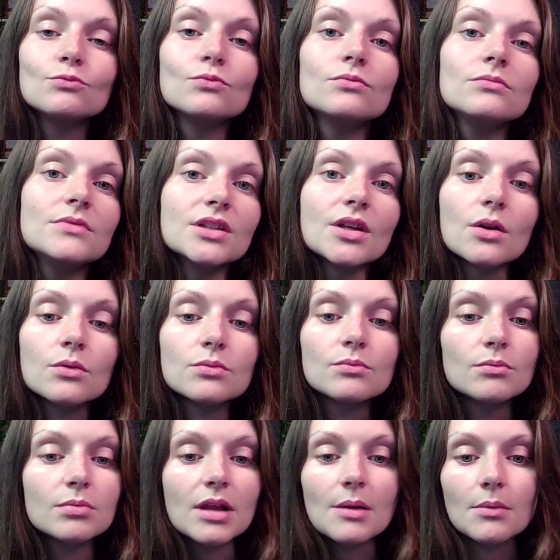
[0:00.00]
you know
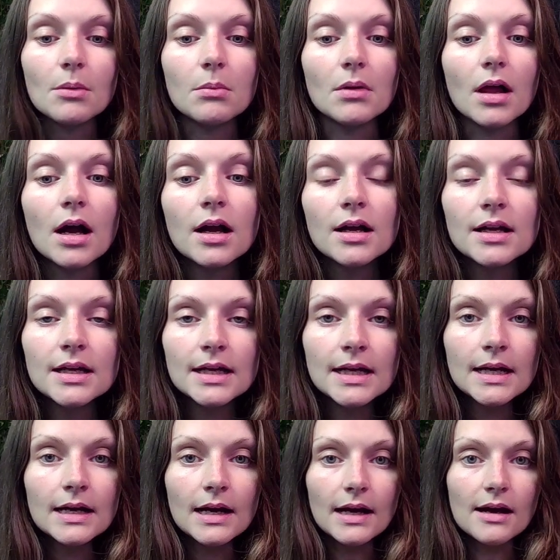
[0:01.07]
blah blah blah
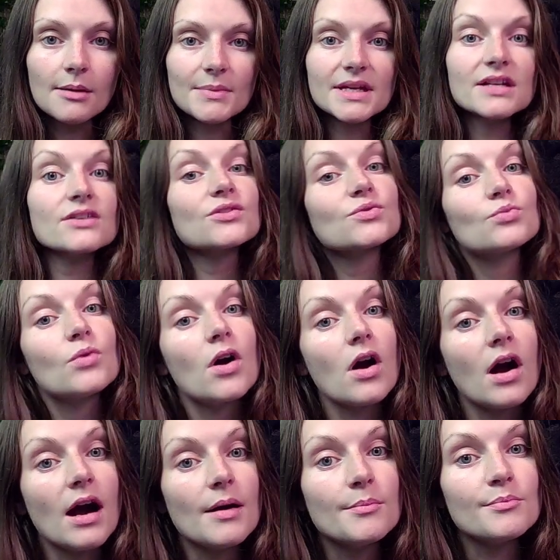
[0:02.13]
um, here's what
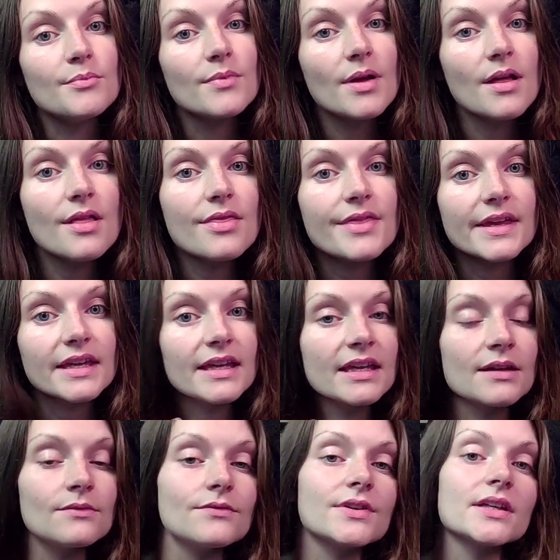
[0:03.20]
i'm thinking
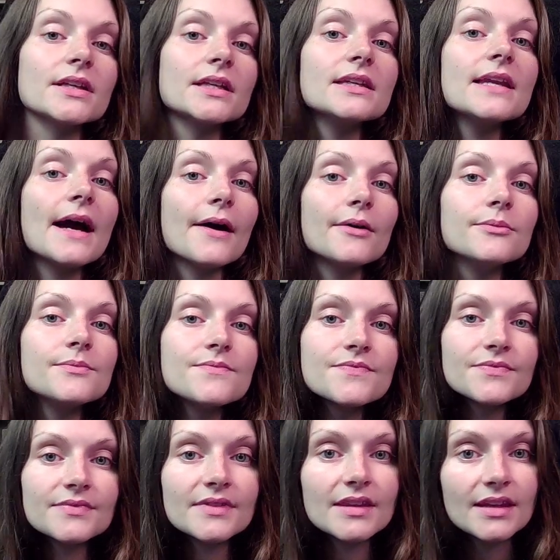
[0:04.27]
and feeling now
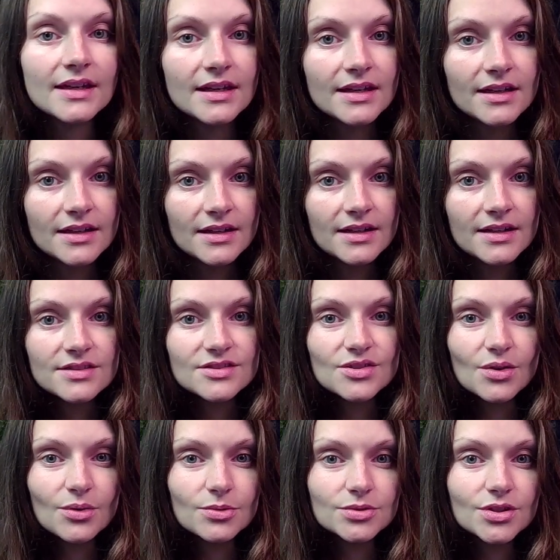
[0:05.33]

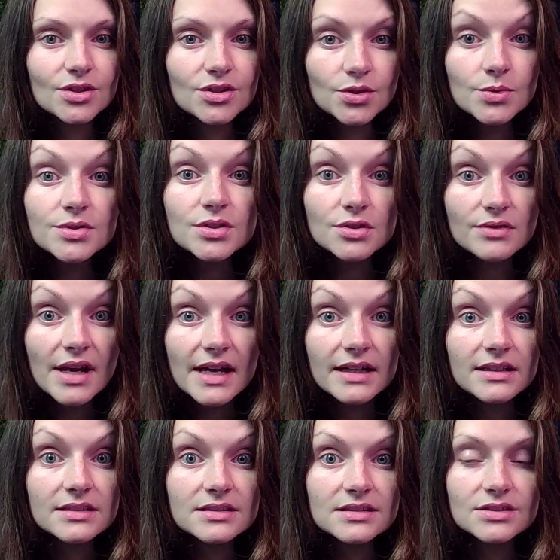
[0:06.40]
so you can always
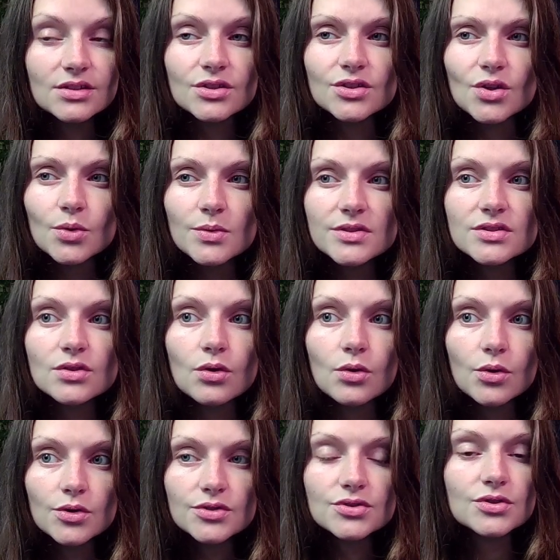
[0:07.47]
correct, you can always
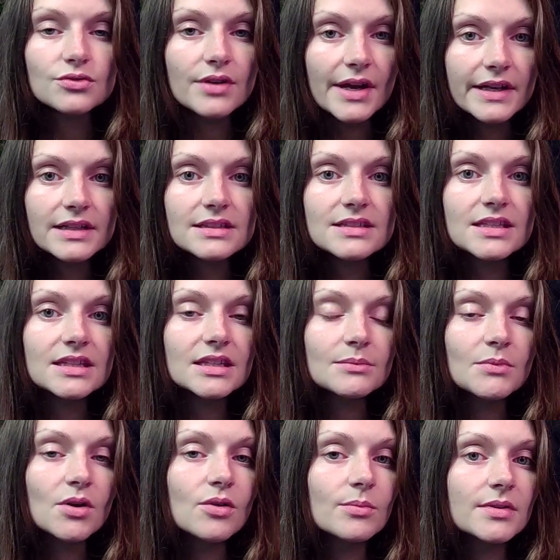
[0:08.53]
course correct in the
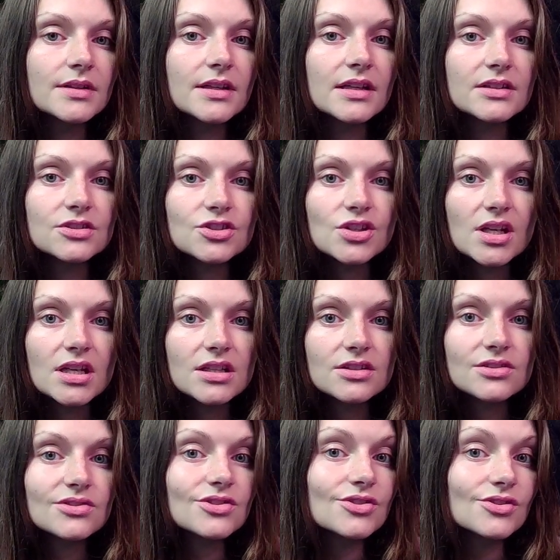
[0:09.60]
moment and
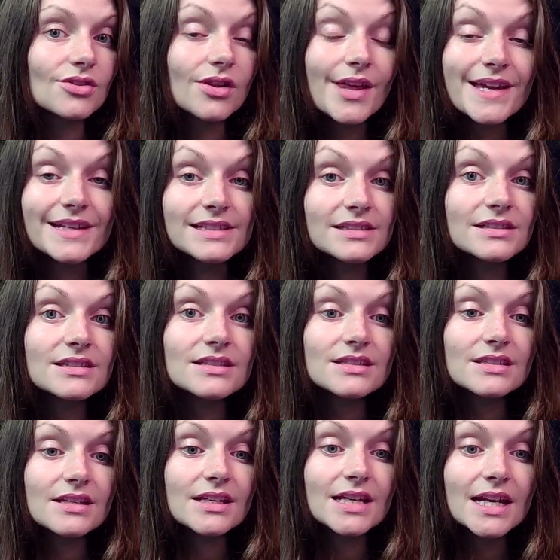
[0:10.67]
change lanes
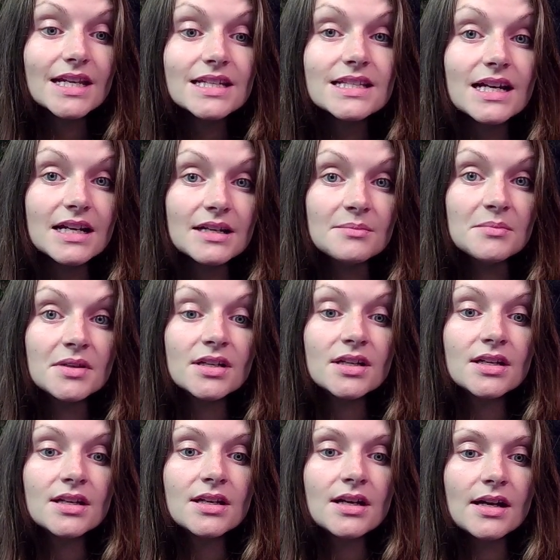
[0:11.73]
at any time.
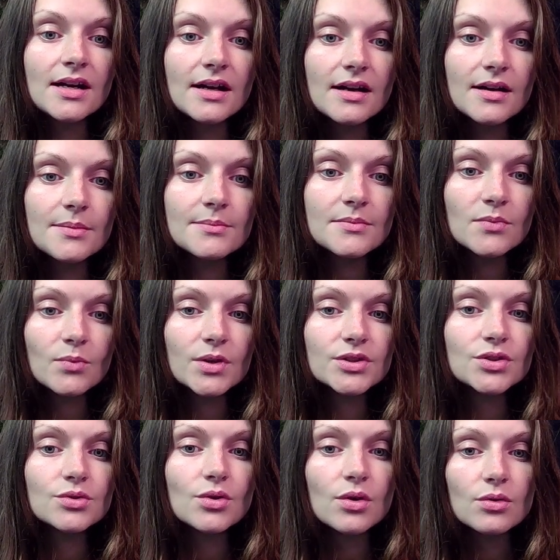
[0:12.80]
Um, when
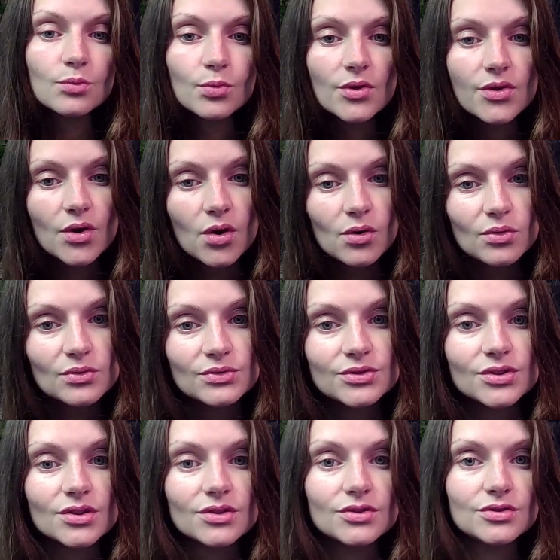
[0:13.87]
you withhold
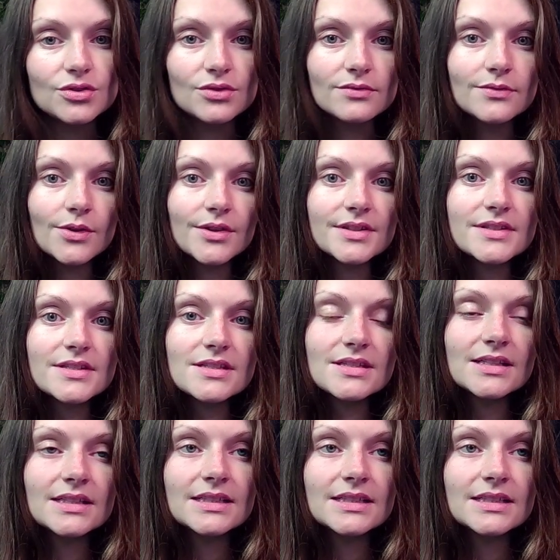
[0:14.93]
your voice,